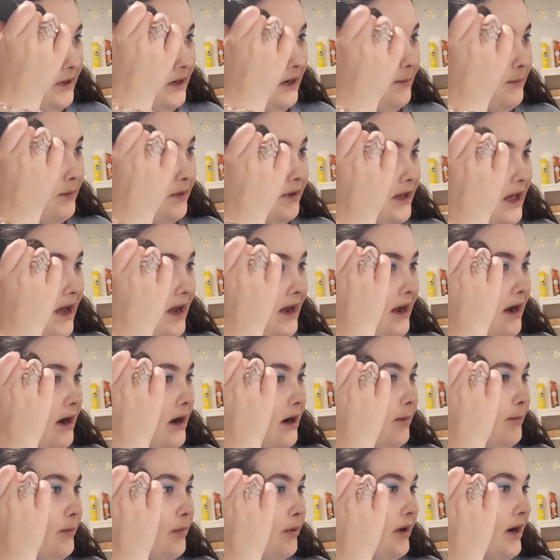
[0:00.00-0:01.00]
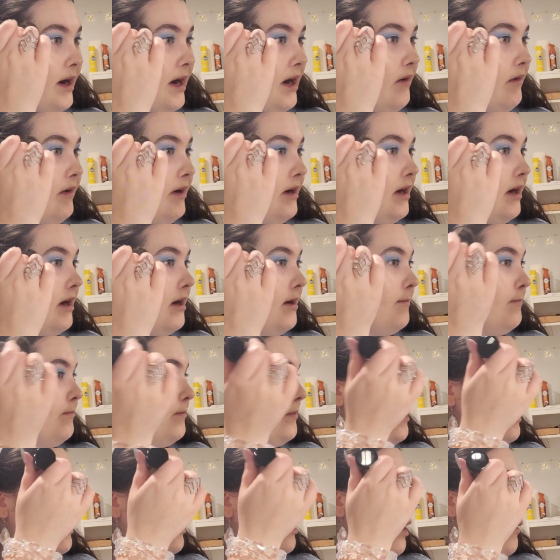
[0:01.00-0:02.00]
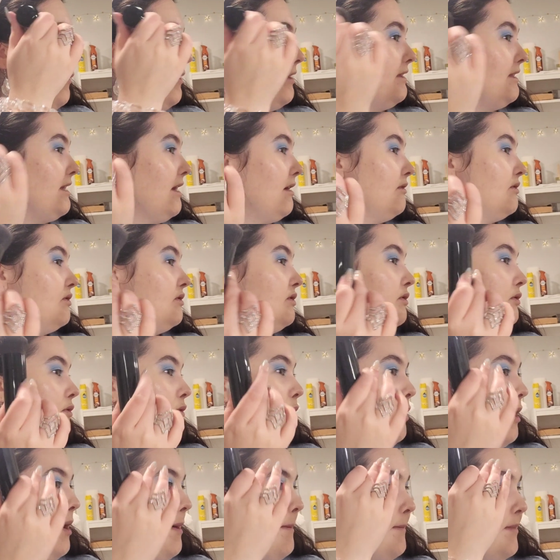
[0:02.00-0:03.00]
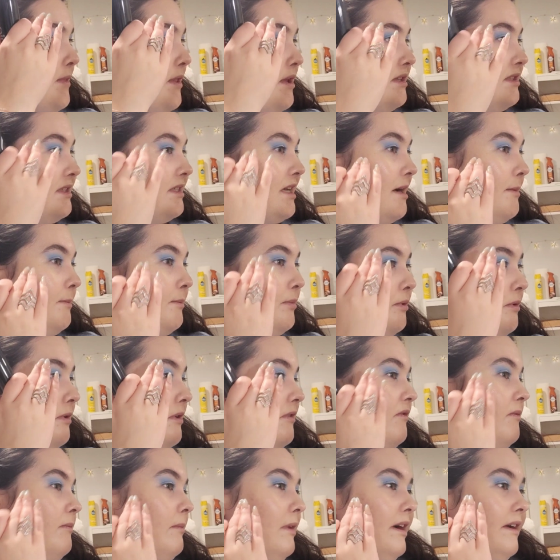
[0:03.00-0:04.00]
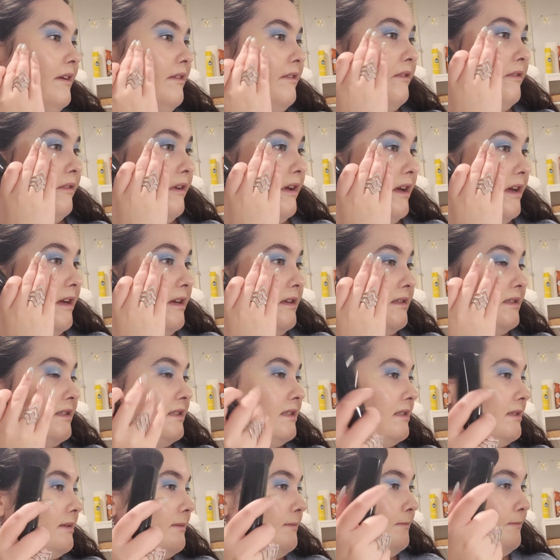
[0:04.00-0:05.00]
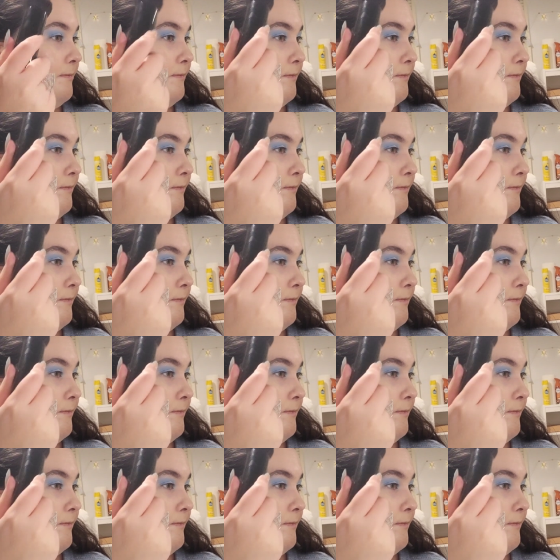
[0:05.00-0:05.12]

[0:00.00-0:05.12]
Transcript: up in that upper area, going down to the temple of my face,